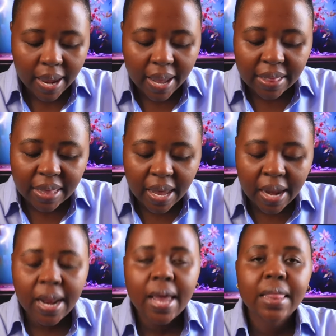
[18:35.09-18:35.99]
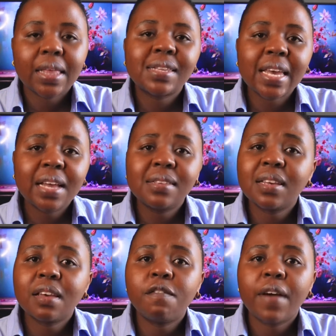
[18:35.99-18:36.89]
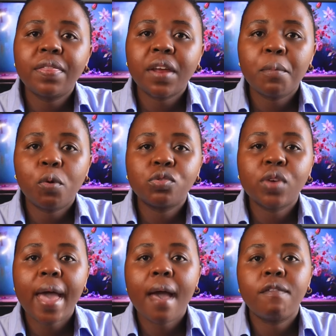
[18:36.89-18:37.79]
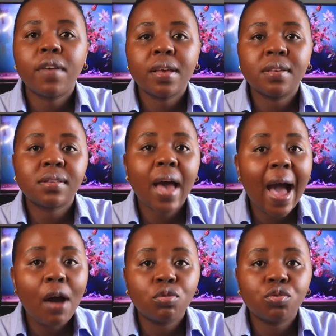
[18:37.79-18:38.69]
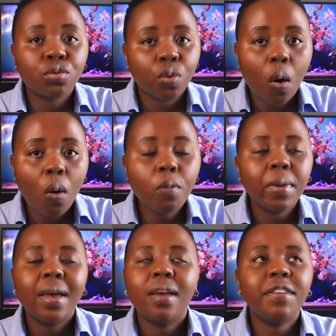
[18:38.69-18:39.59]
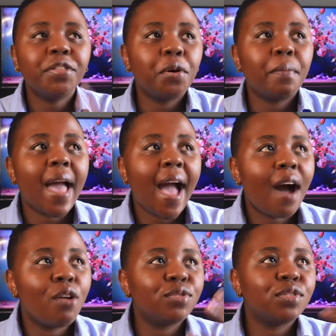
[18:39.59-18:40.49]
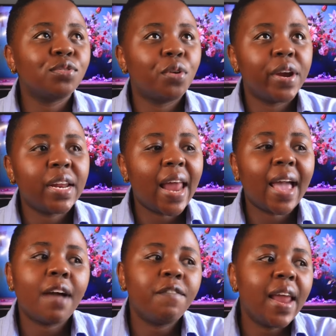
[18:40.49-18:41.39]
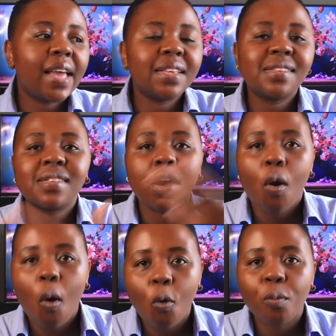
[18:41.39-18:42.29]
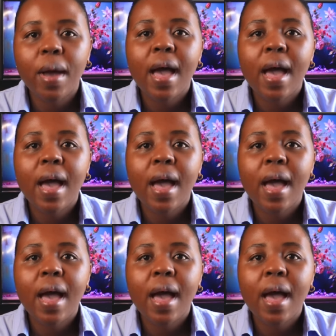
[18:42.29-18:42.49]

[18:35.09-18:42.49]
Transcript: And then the second sinking fund that I'm going to have is house to home. Even though my house is already like I feel like this is a home.